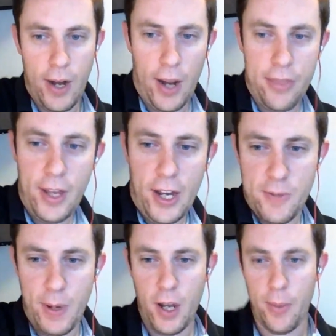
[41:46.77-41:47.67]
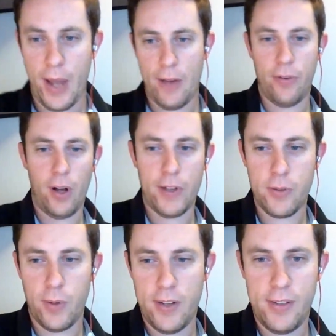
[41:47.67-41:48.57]
I think I speak on behalf of all of us when
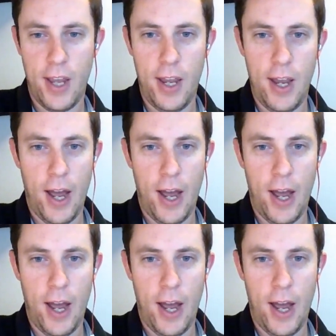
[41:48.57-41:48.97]
I say